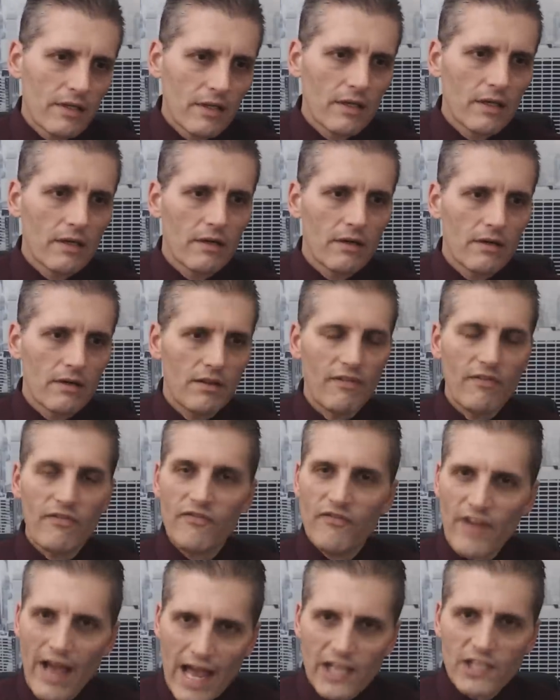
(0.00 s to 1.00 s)
the
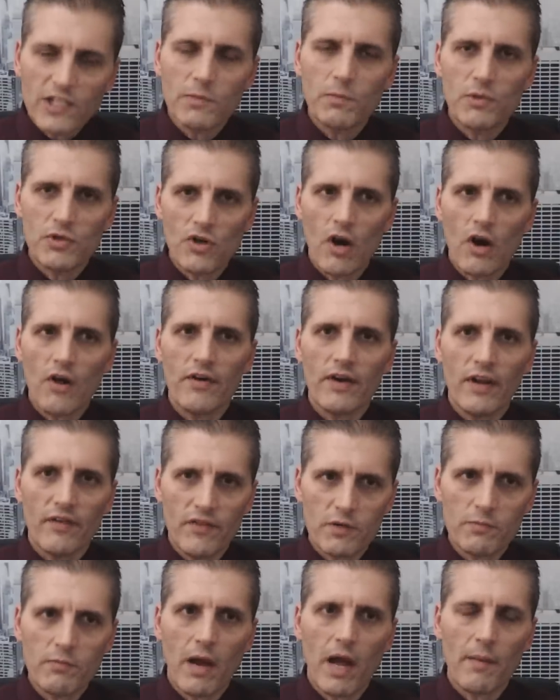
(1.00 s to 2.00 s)
vast majority of this
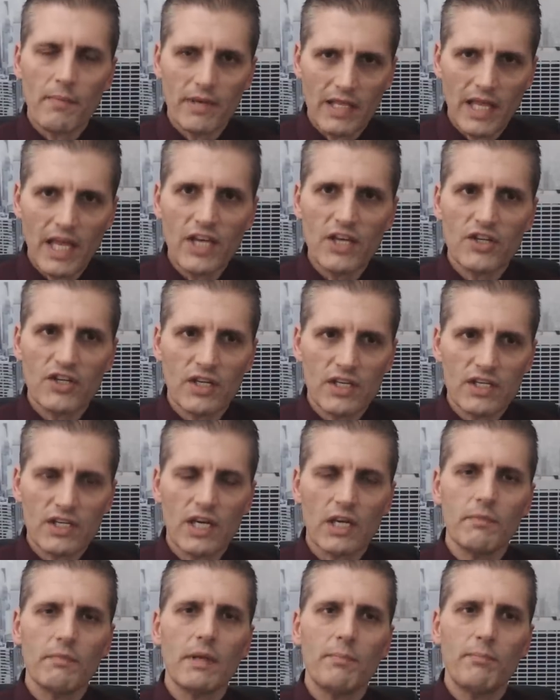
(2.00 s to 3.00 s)
population is going to
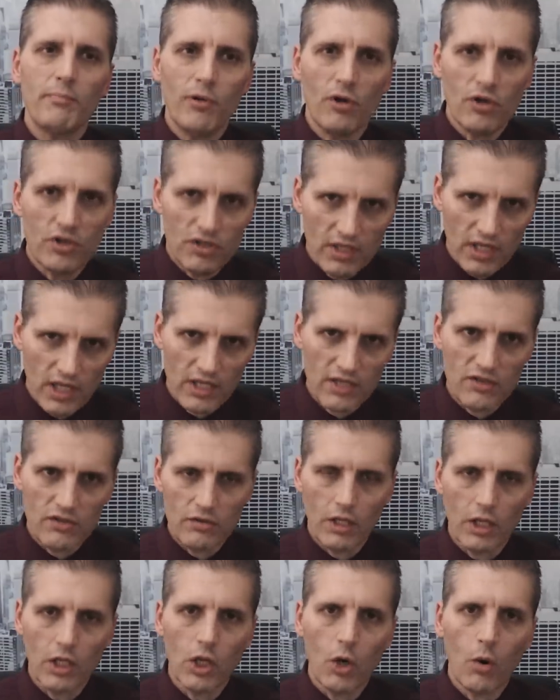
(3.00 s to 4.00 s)
be pushed into the
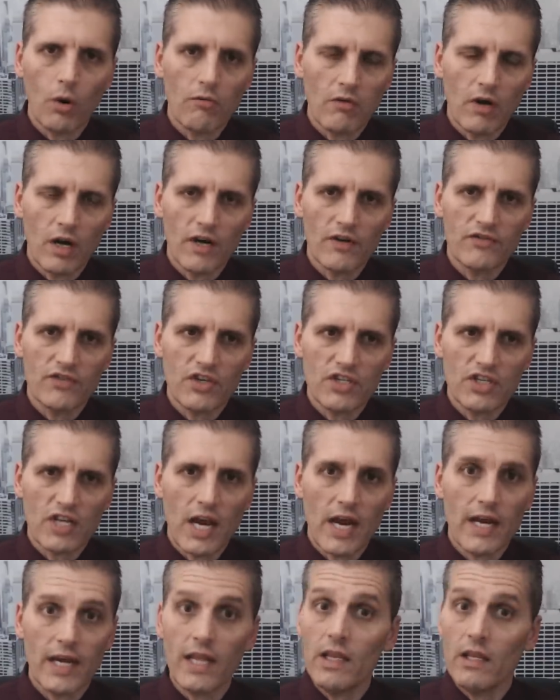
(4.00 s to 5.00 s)
lower rung of
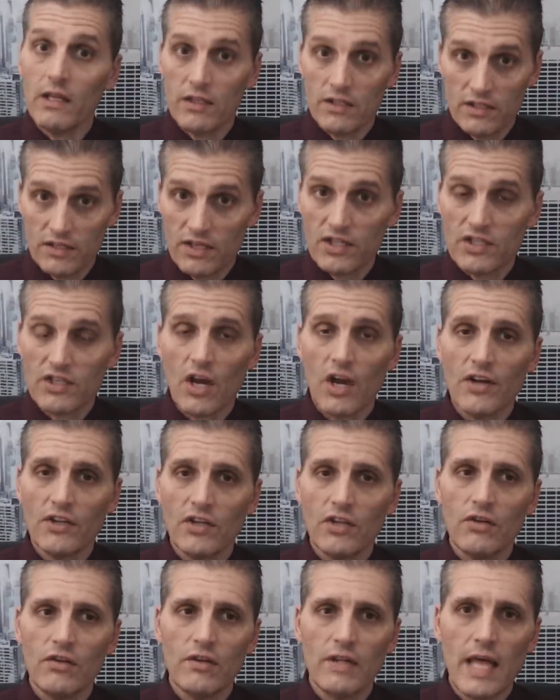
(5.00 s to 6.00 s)
society, designed to
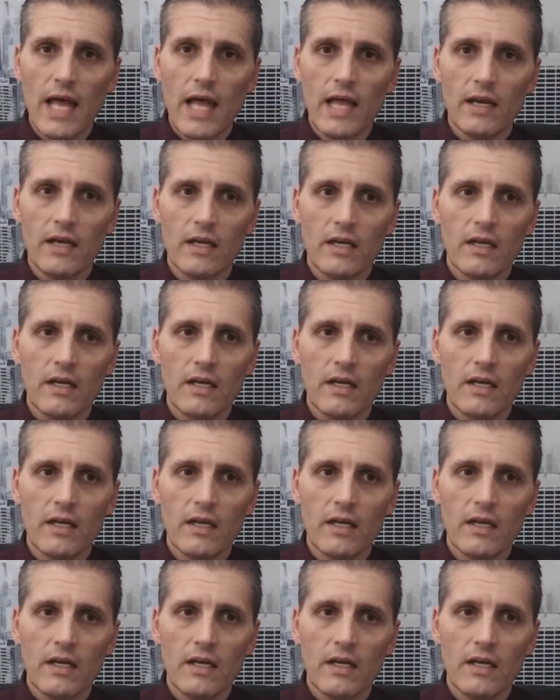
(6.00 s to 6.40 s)
do that,